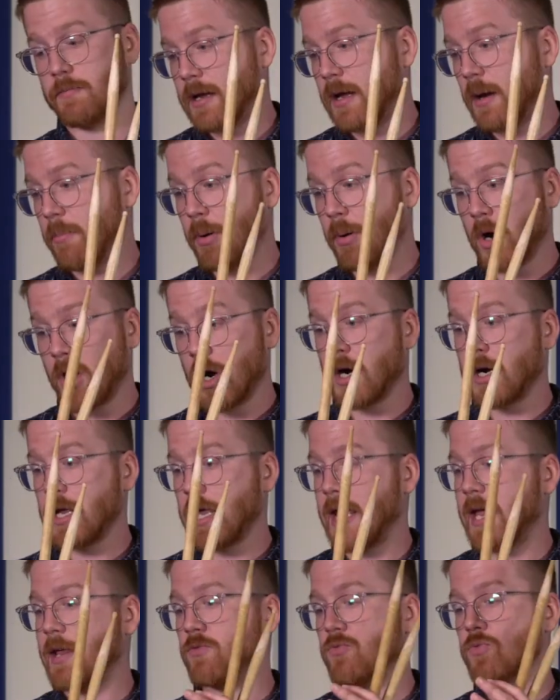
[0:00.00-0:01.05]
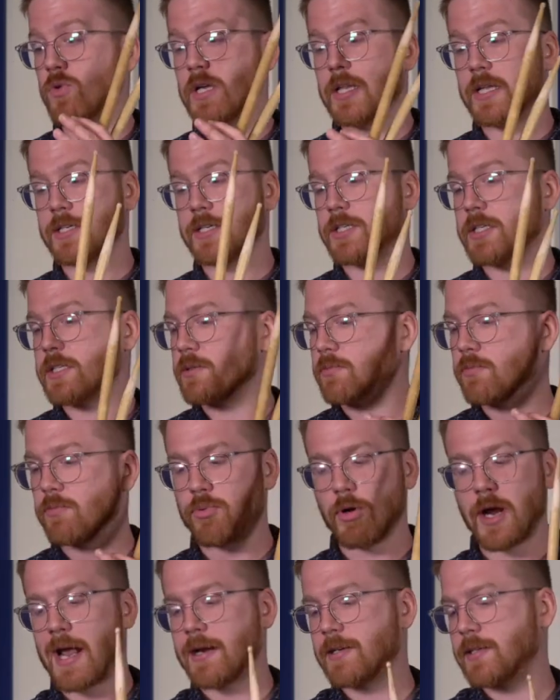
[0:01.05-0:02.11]
apart and really just
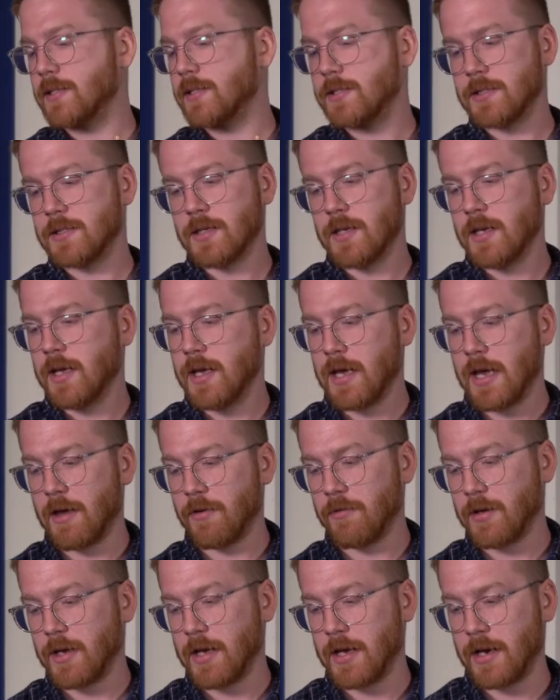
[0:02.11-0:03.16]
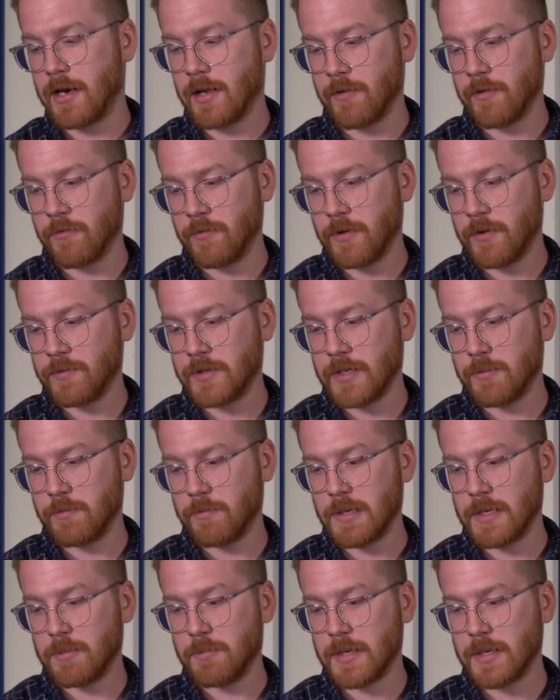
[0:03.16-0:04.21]
practice at a 50
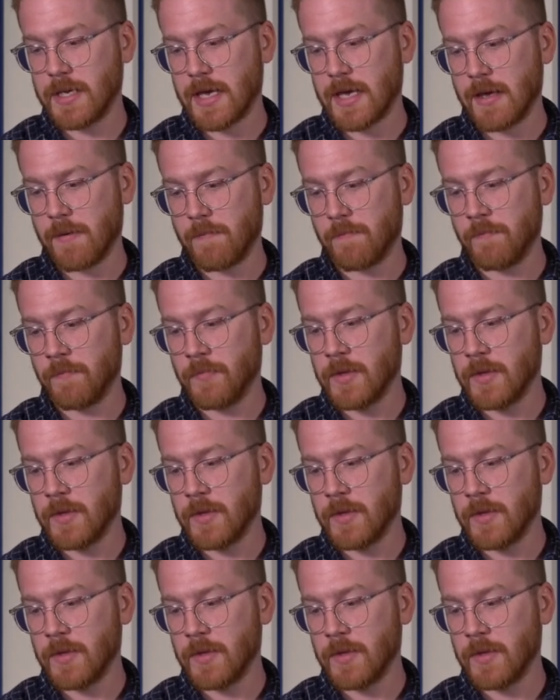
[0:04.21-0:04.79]
BPM.